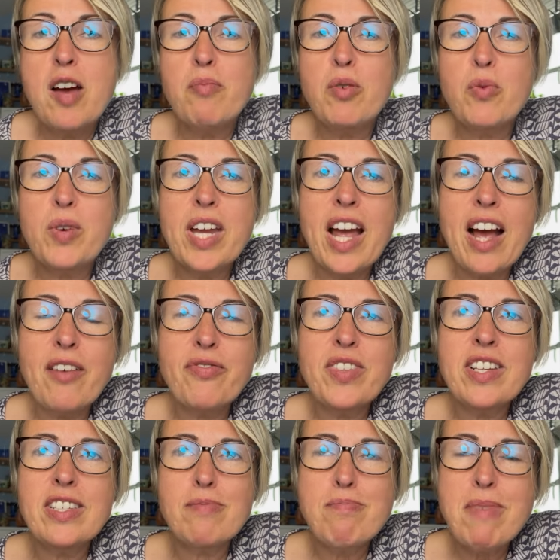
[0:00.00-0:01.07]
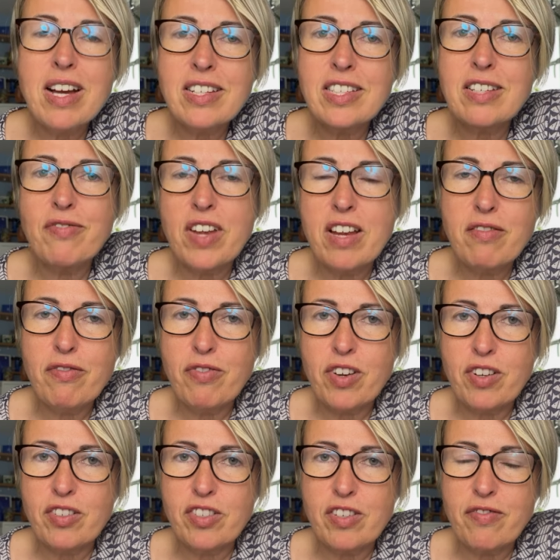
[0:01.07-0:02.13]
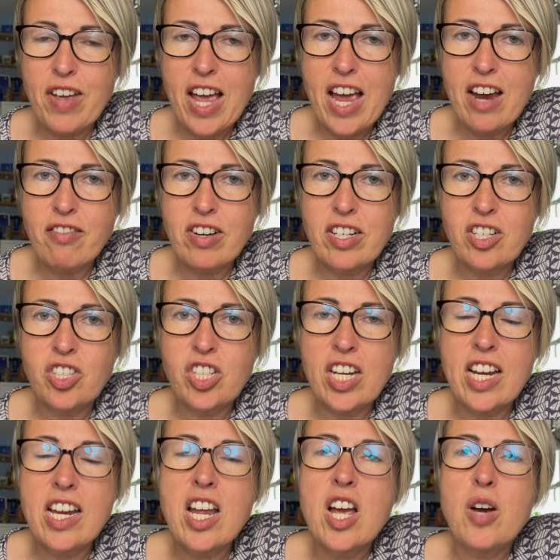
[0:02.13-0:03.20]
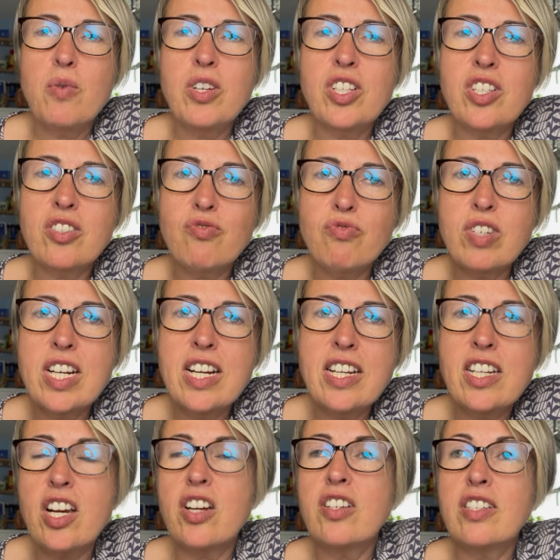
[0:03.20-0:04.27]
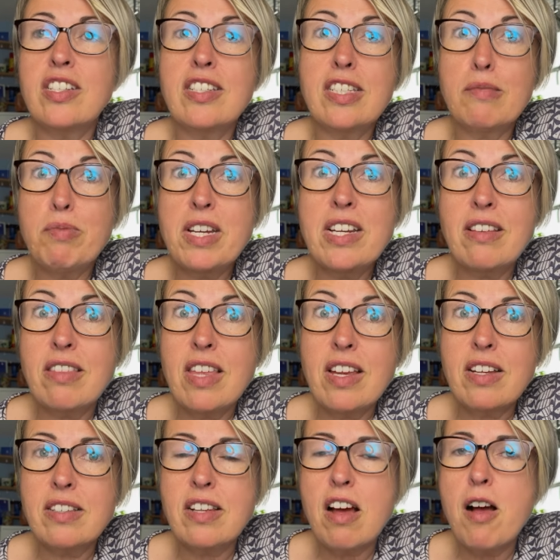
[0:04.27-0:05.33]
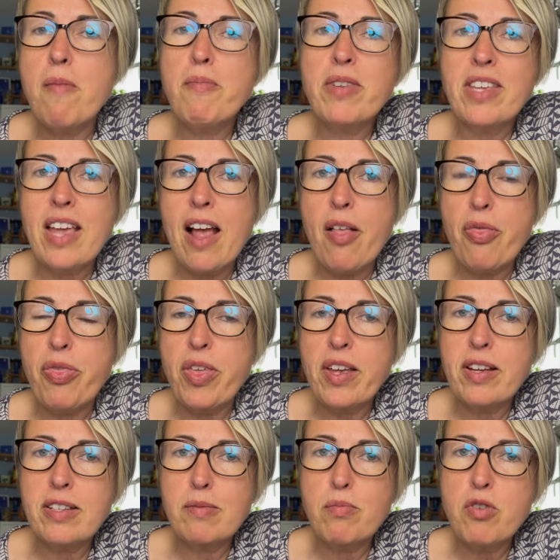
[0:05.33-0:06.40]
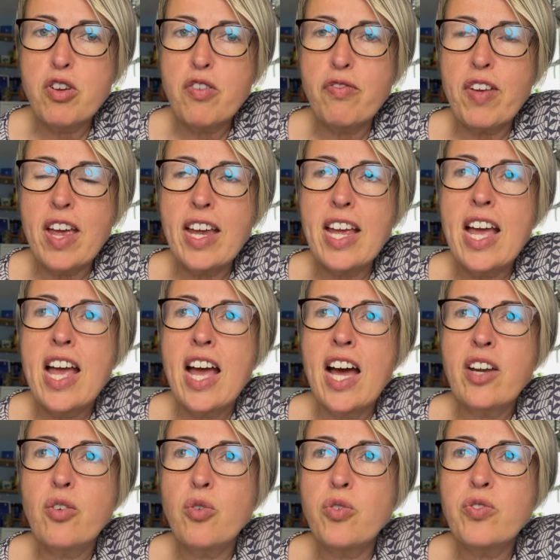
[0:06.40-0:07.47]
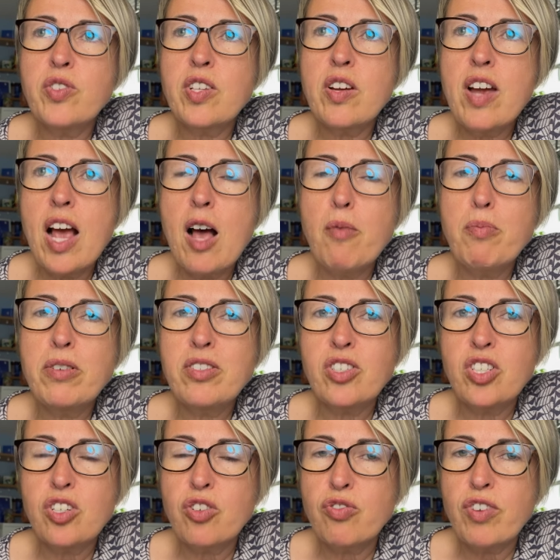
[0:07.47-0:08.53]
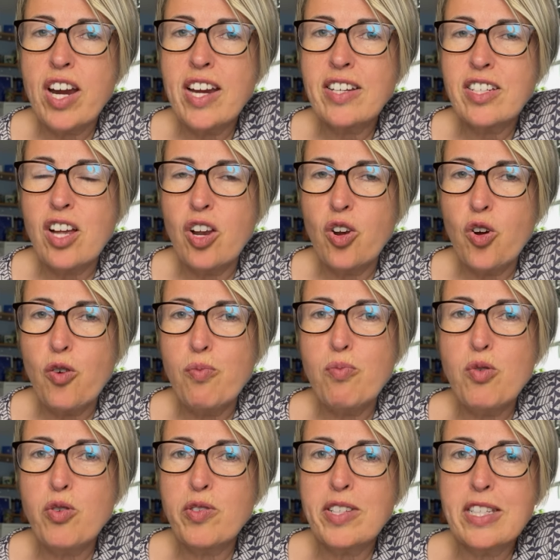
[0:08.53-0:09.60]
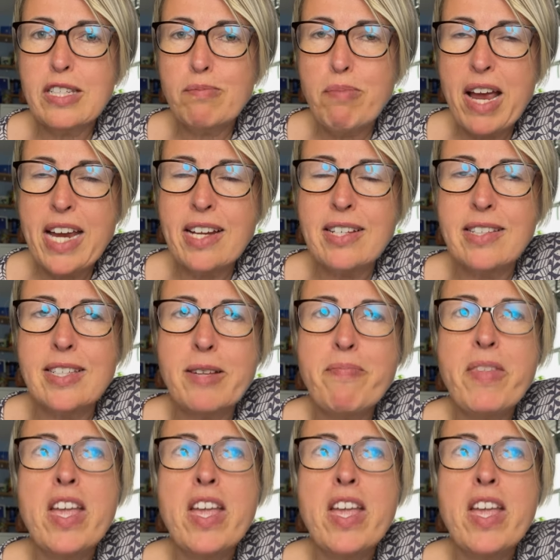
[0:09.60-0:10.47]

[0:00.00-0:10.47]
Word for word: but we have this massive influx of air energy, which is really going to speed things up, get things moving, and also help us to create a lot more space.